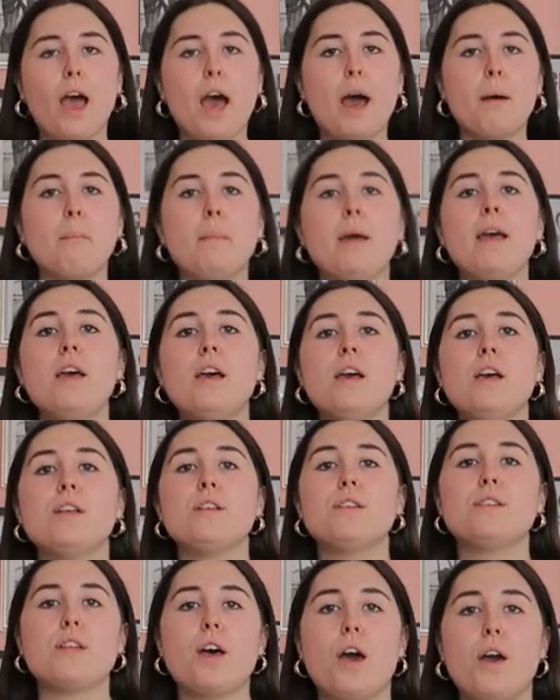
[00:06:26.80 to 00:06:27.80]
Um,
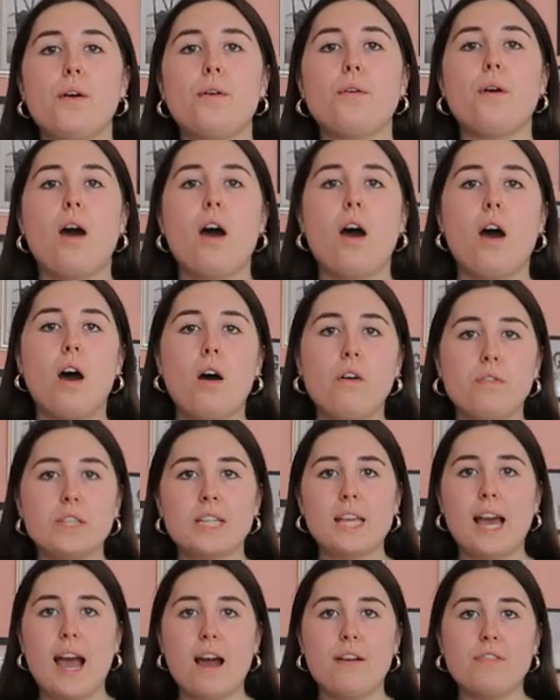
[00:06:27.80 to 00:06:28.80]
so
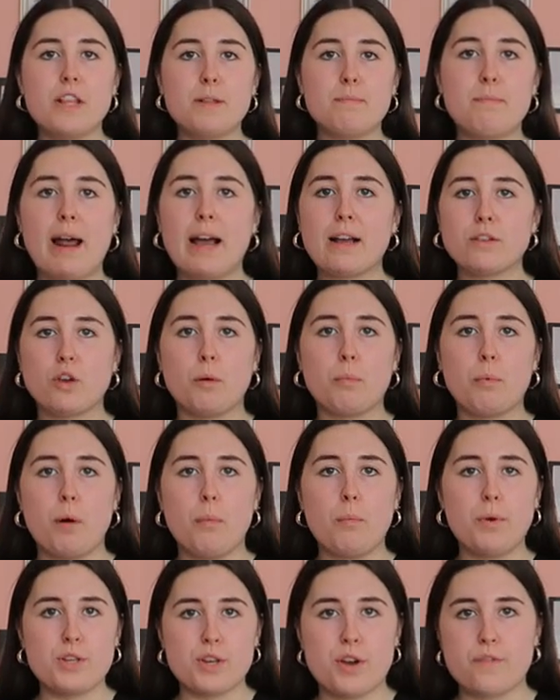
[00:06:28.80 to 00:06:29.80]
obviously I have this black top
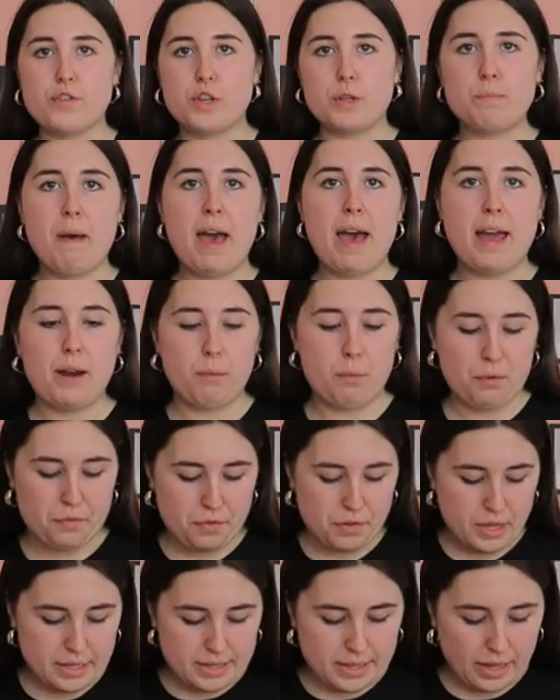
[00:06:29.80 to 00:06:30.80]
on which I've just paired it with
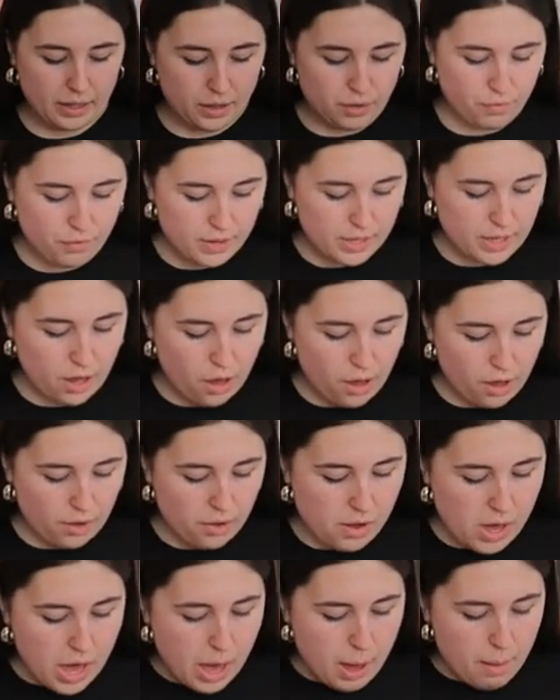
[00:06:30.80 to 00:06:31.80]
for the sake of the
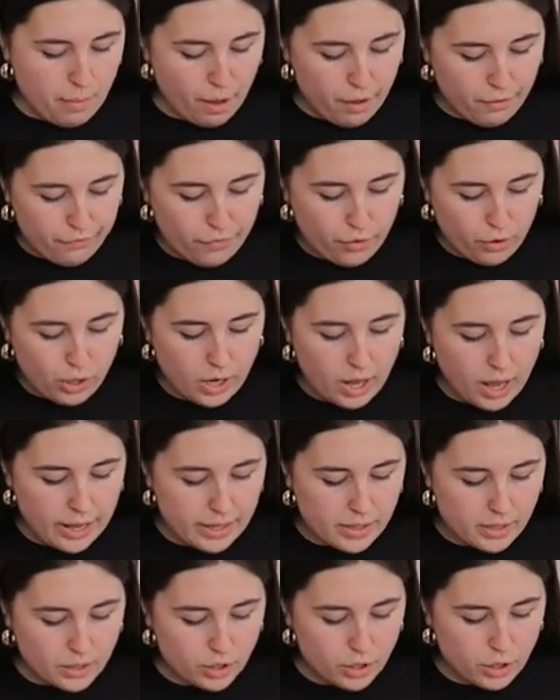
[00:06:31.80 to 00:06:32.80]
video. But I feel
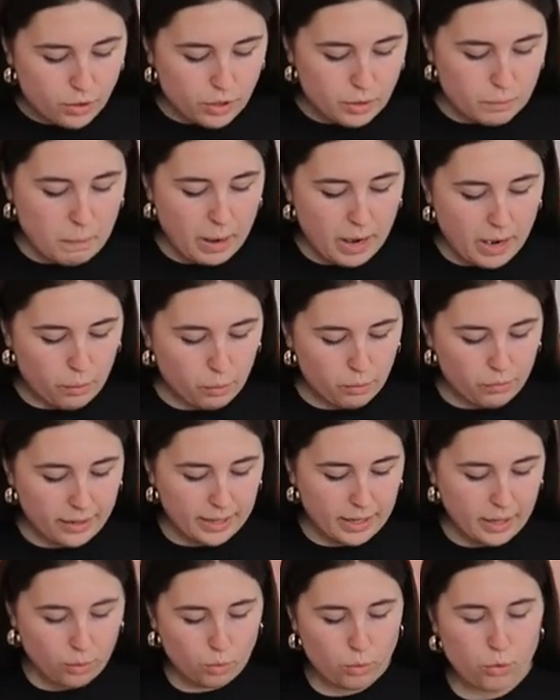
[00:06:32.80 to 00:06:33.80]
like you could pair it with
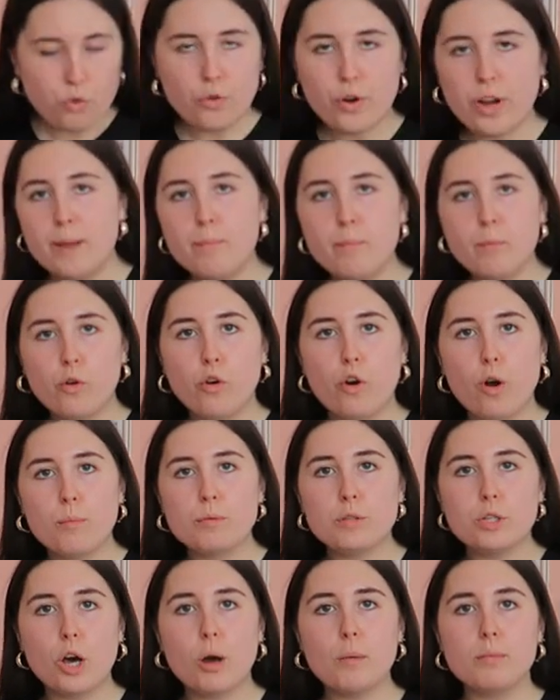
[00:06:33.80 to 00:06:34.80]
like a little cream
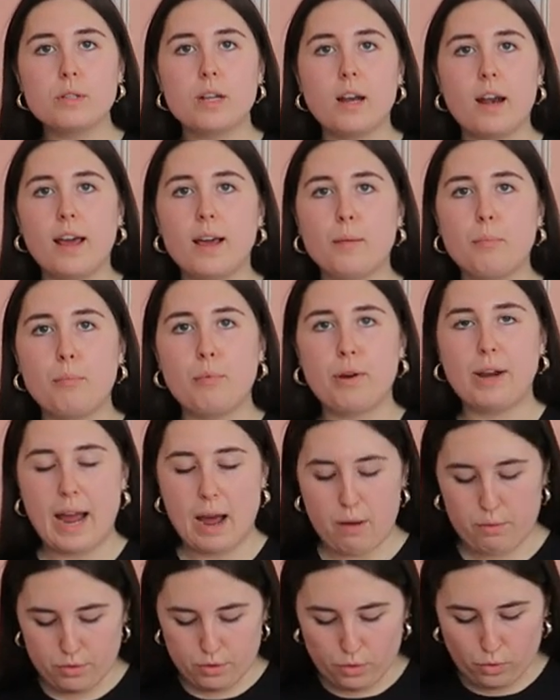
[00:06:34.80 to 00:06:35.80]
crop top to like bring
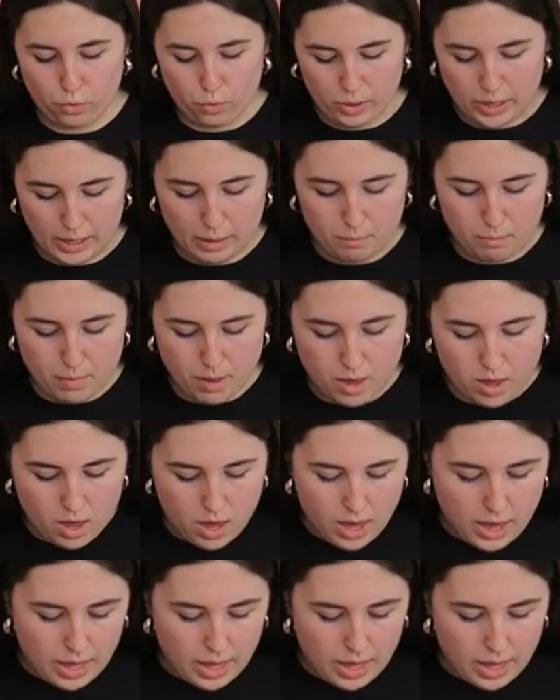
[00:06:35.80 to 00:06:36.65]
out the cream